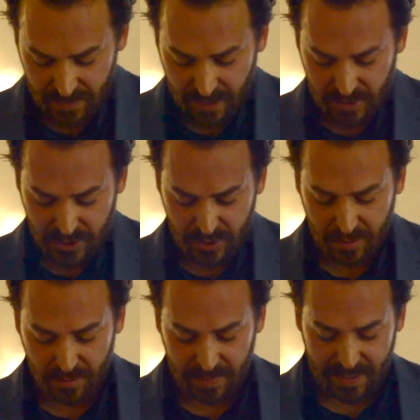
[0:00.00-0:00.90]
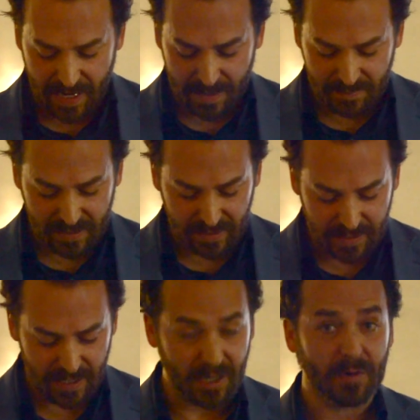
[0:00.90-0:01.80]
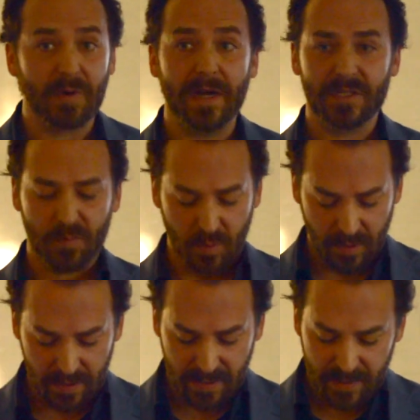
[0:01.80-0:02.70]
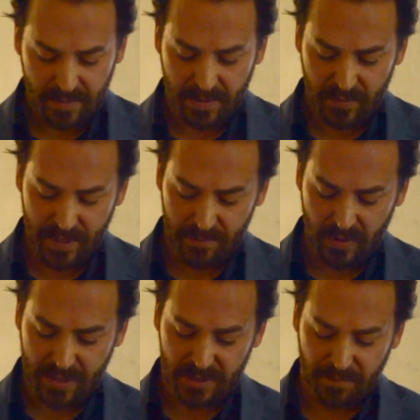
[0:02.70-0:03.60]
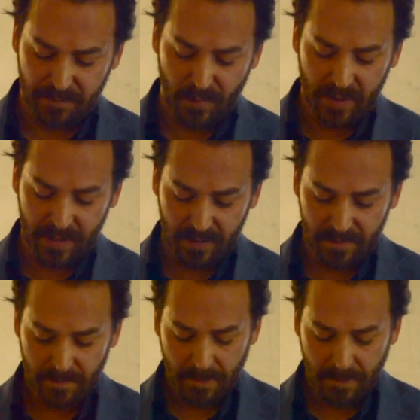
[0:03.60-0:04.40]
It soon became clear, writes Ward, that the Green Book is a foil,